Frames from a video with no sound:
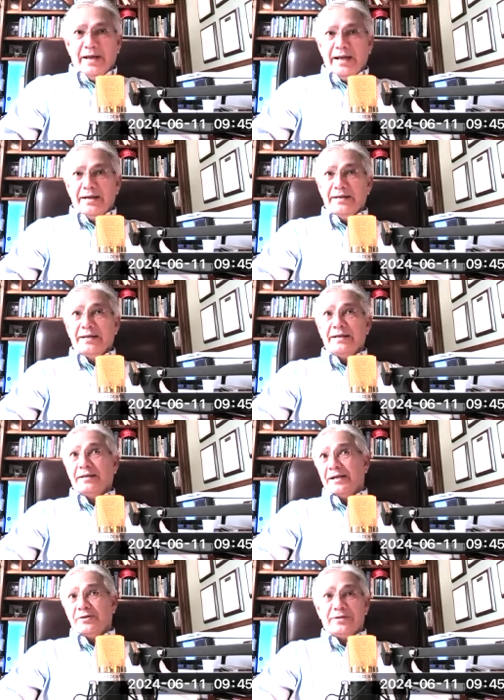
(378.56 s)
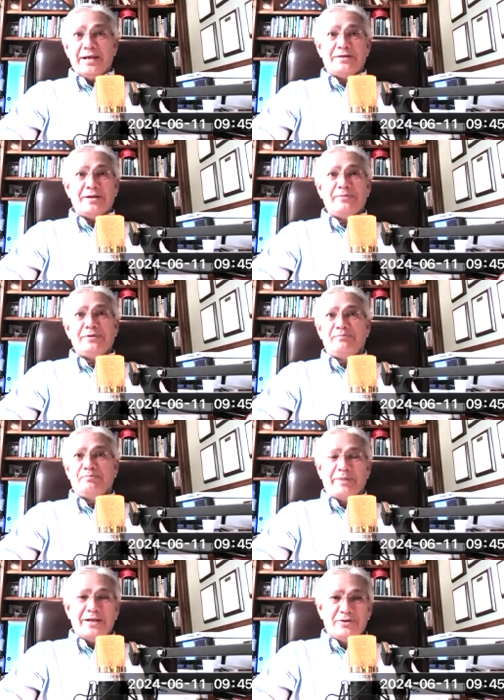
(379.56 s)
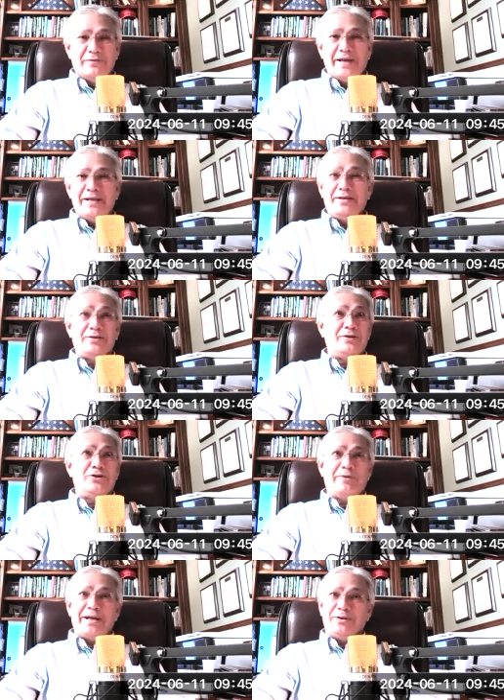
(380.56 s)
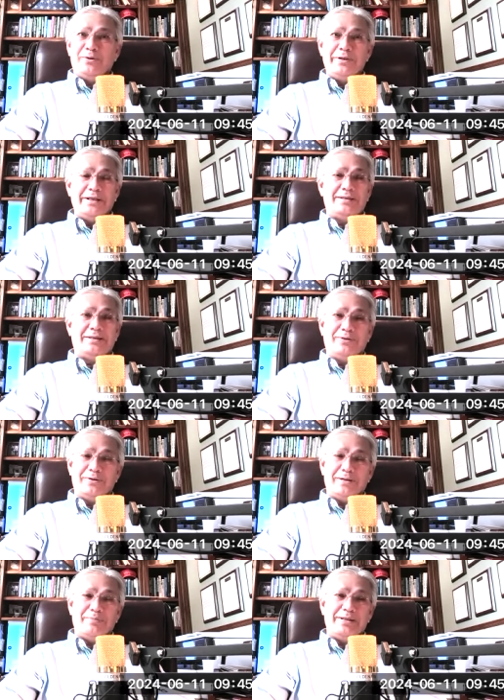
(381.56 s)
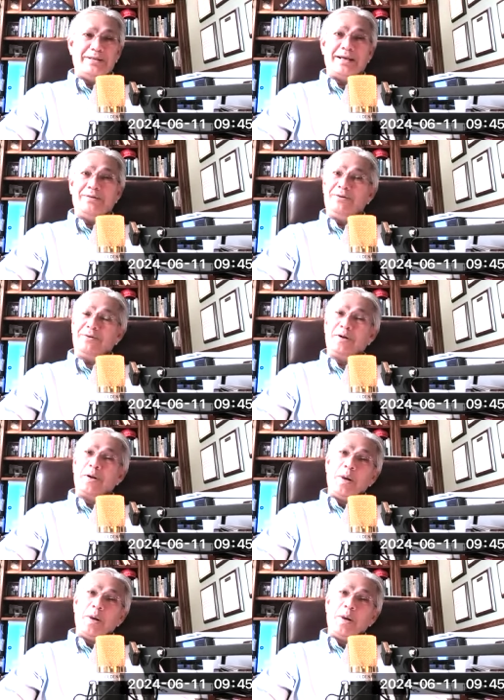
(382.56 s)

And, like you say, it's up to Pennsylvanians and Scrantonians to look up and say, look,